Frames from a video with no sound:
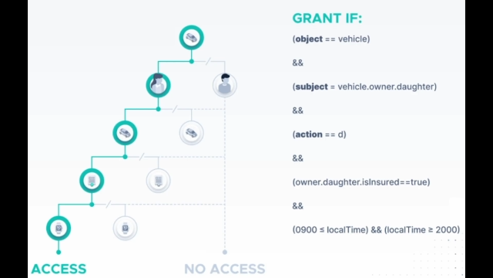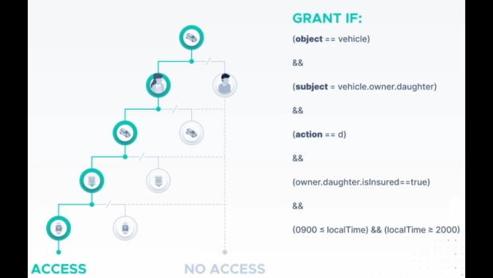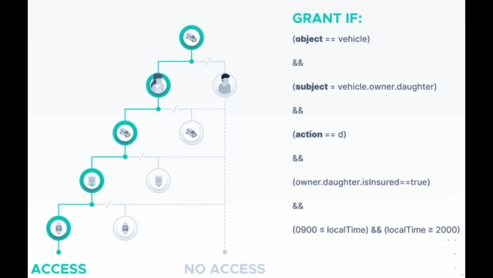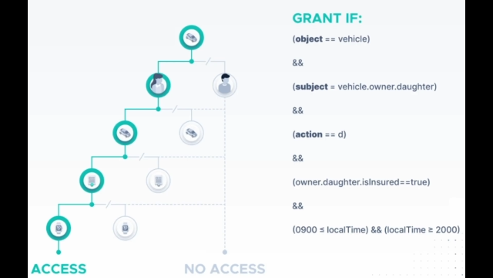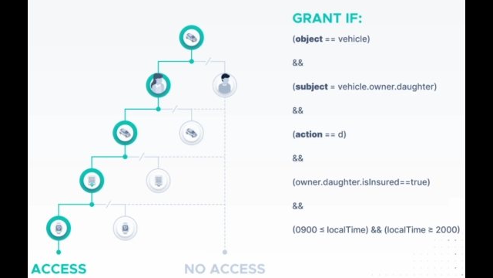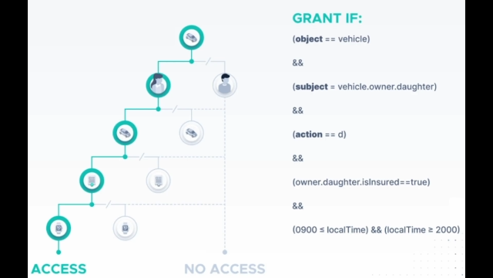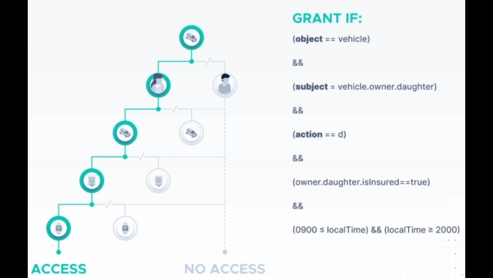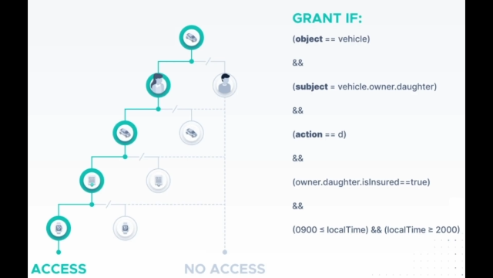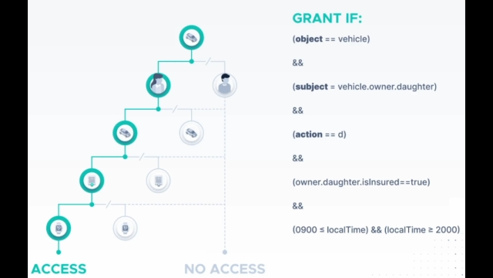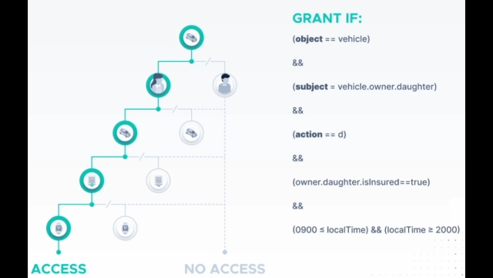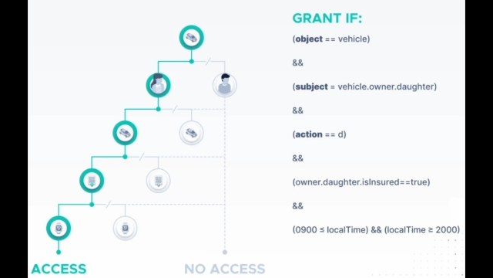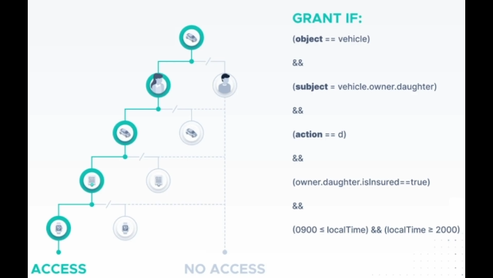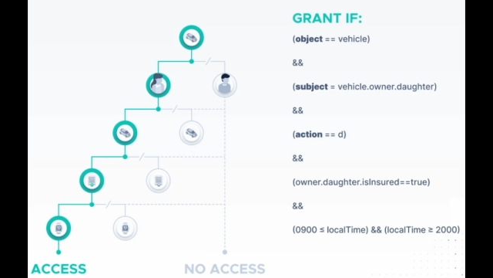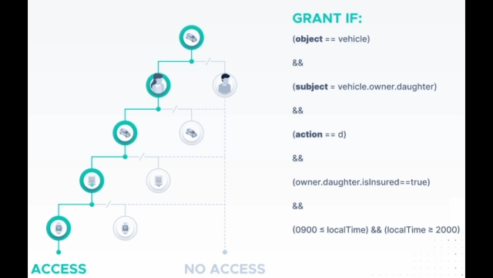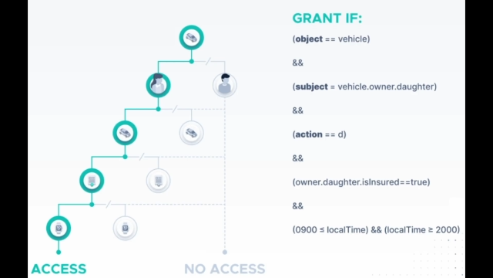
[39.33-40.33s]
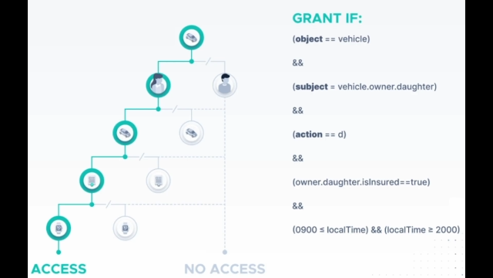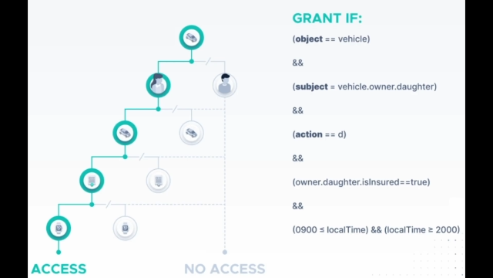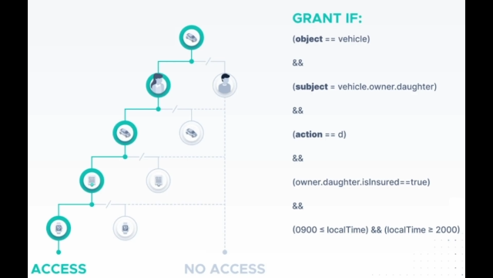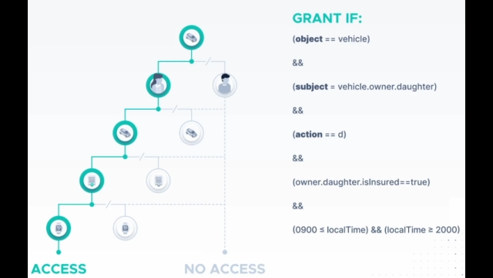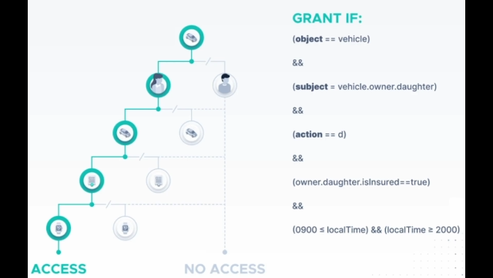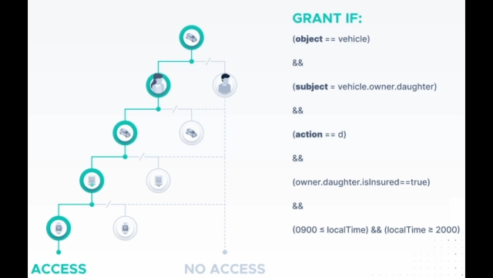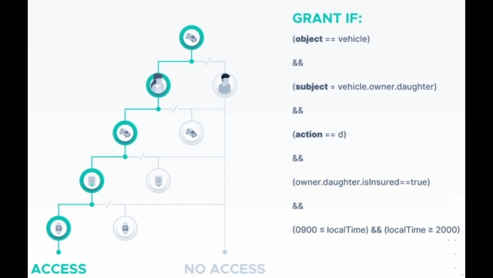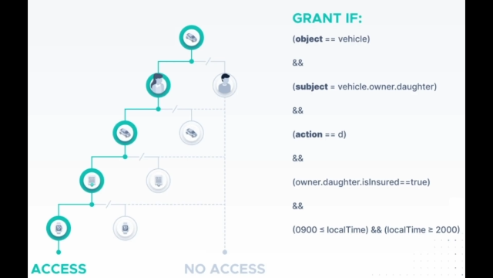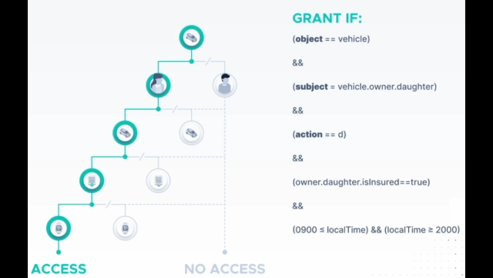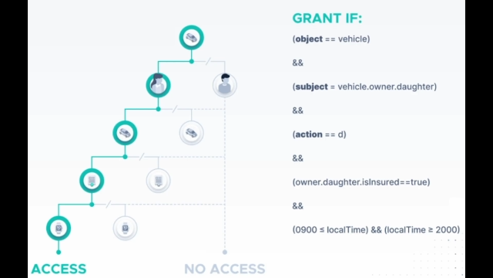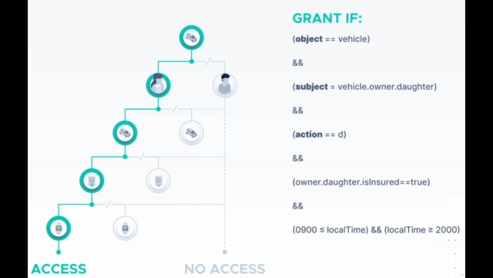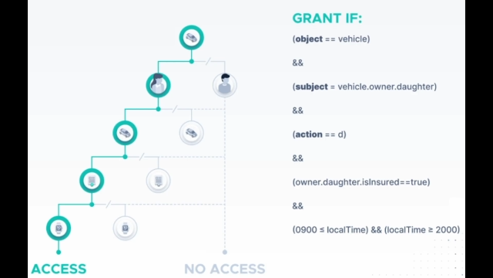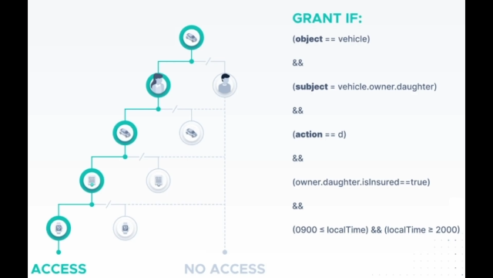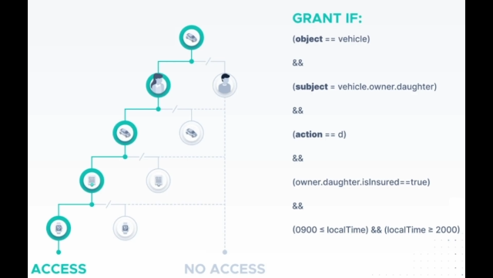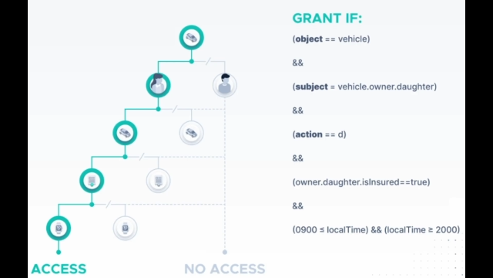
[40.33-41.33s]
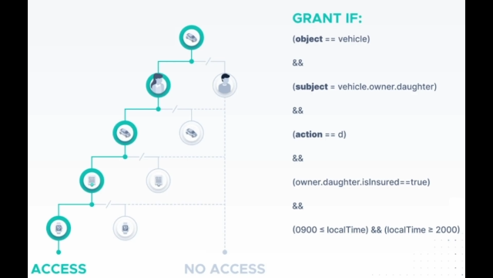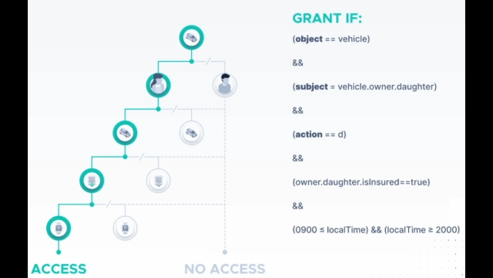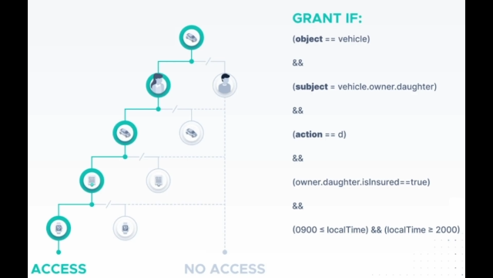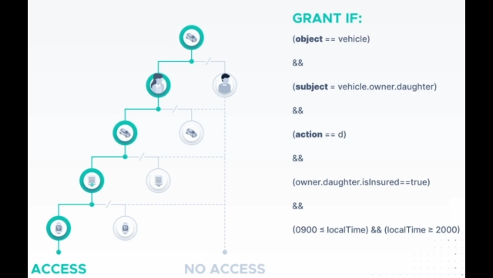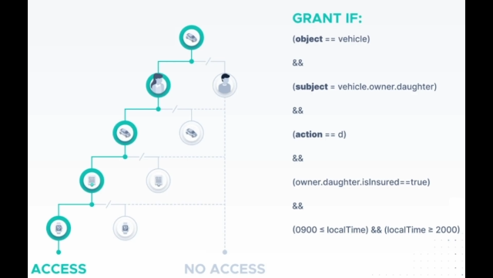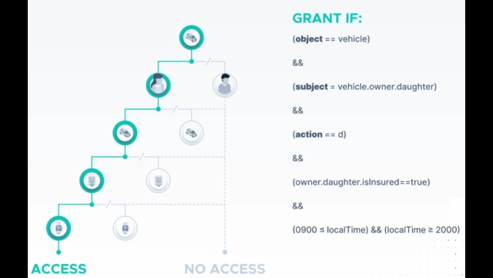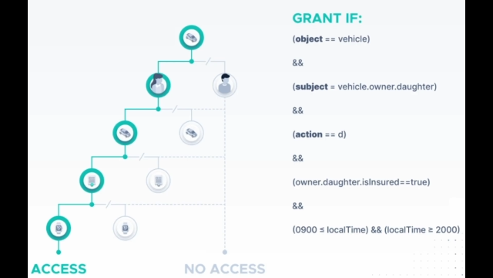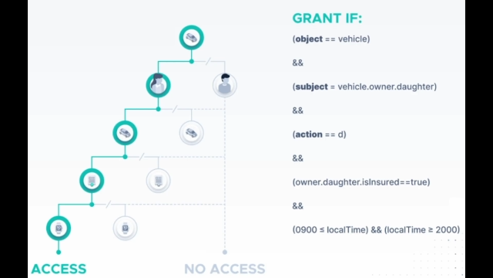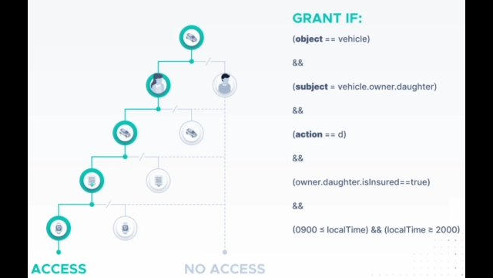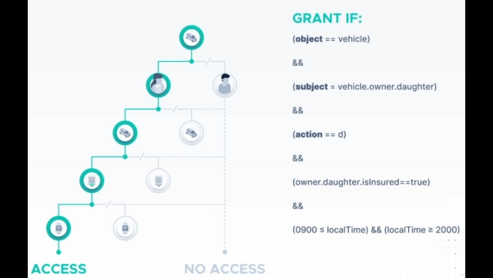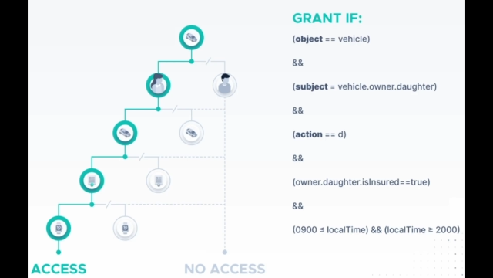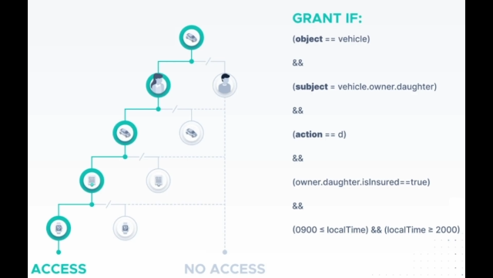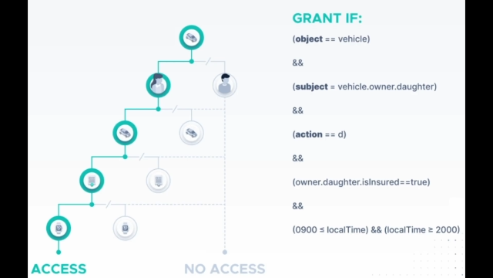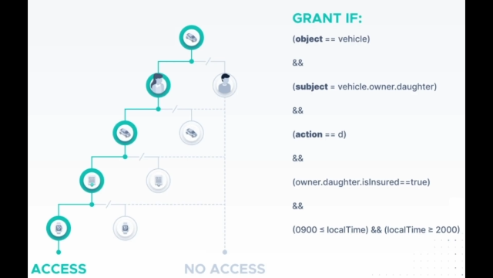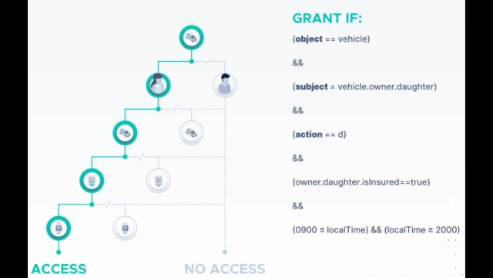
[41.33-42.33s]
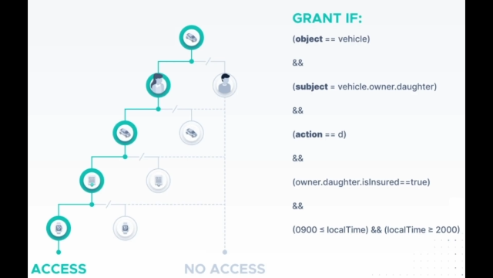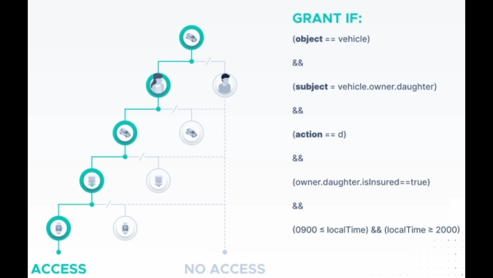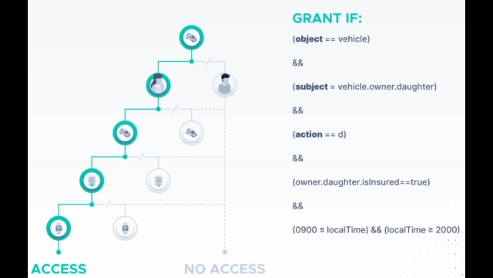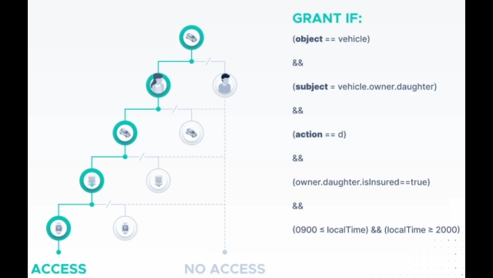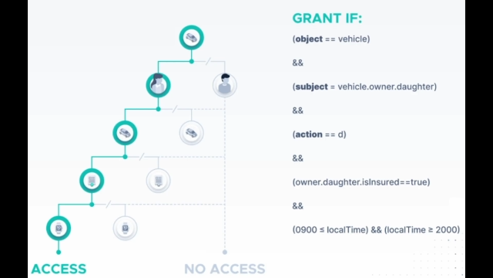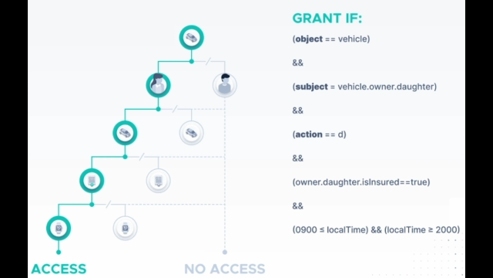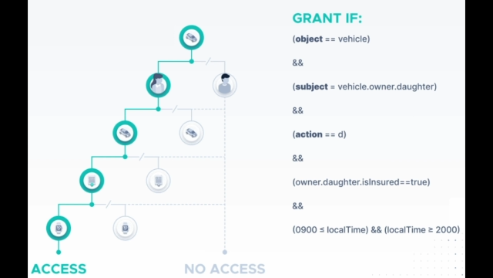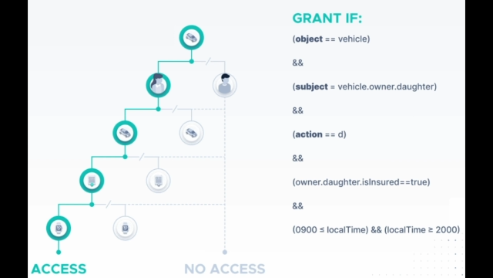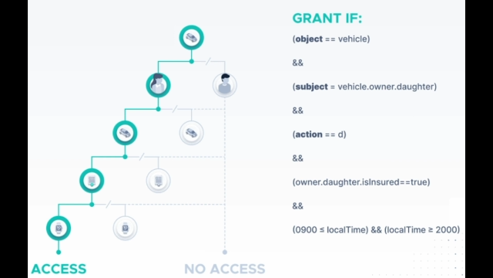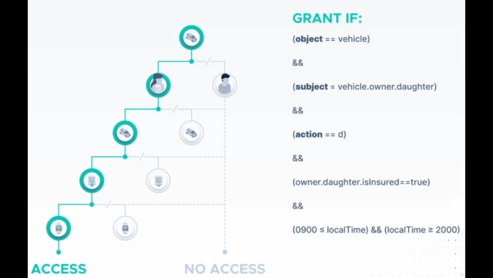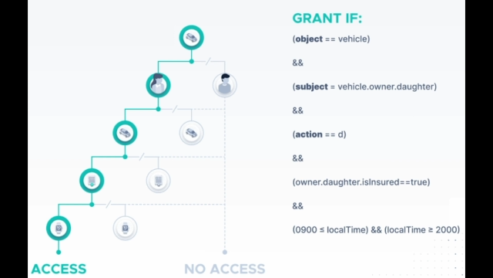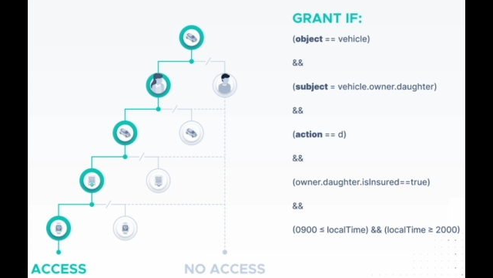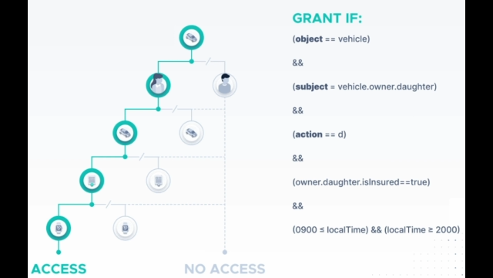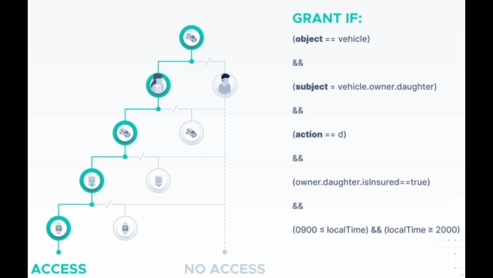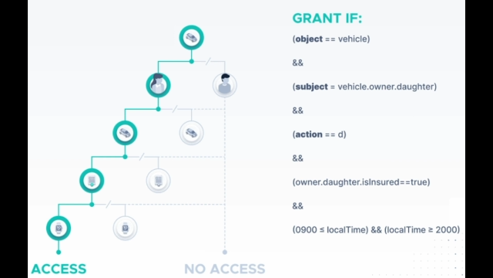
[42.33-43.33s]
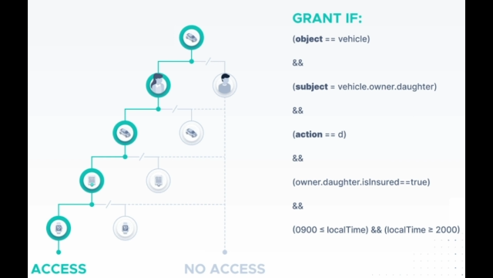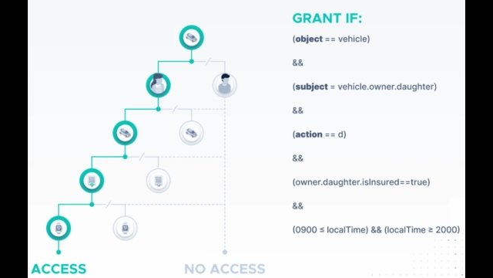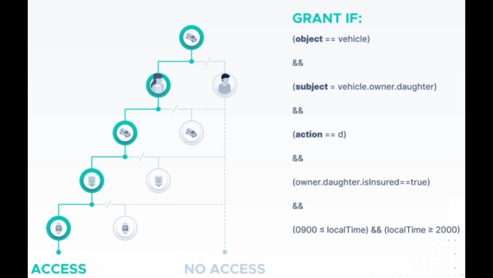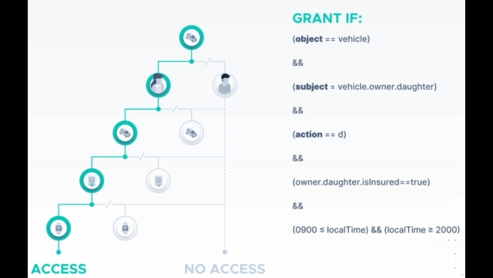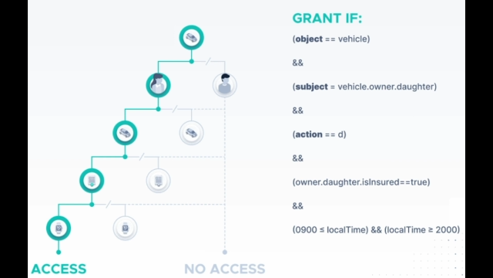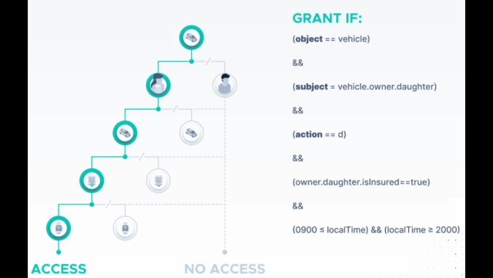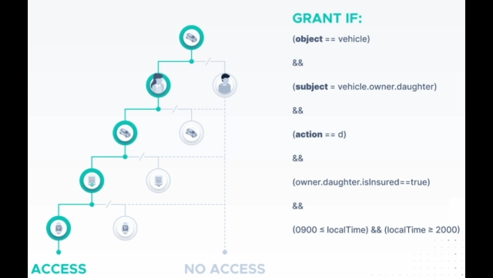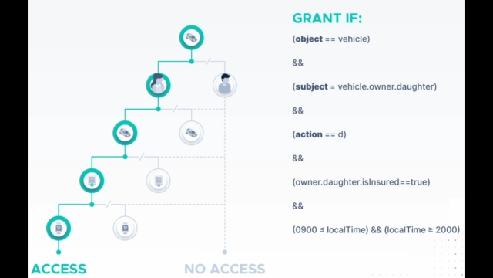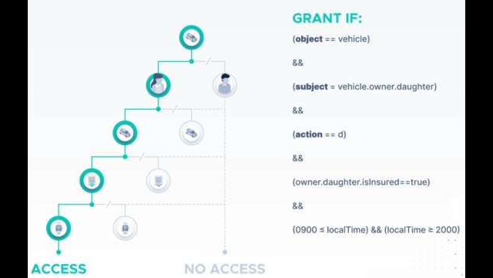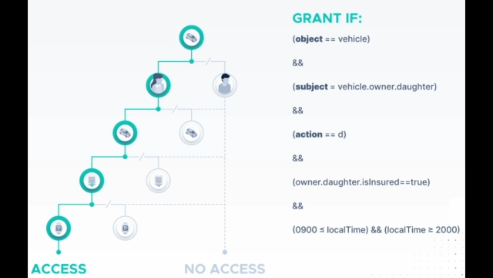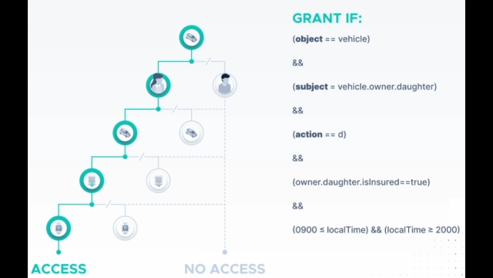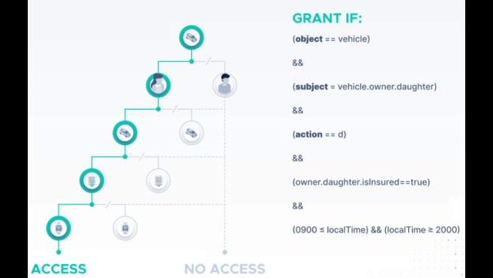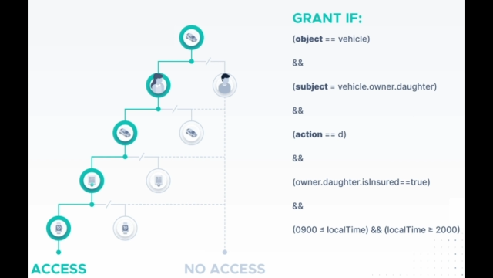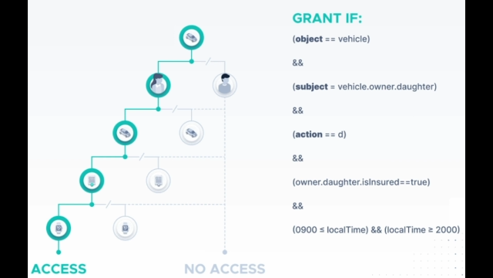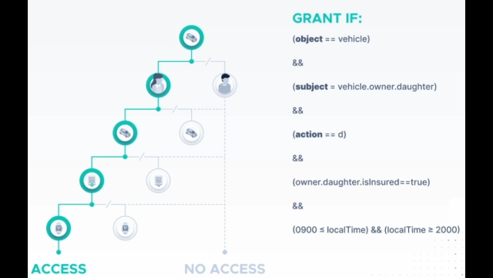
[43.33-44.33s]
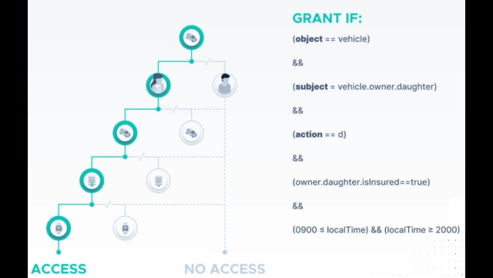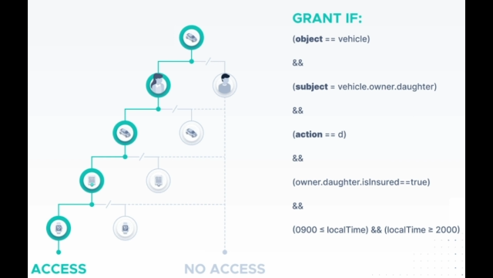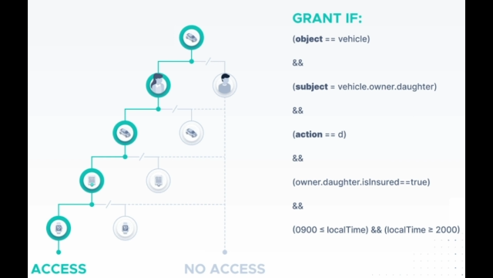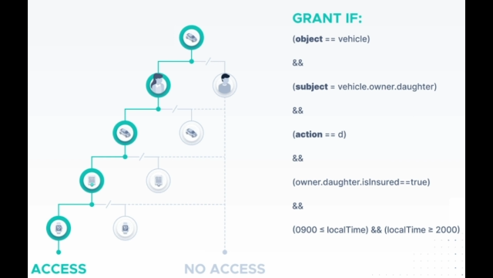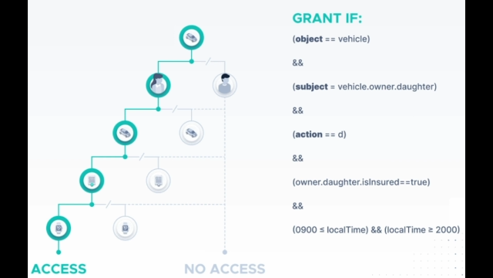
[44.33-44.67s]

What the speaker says: Nobody's mouth can be seen.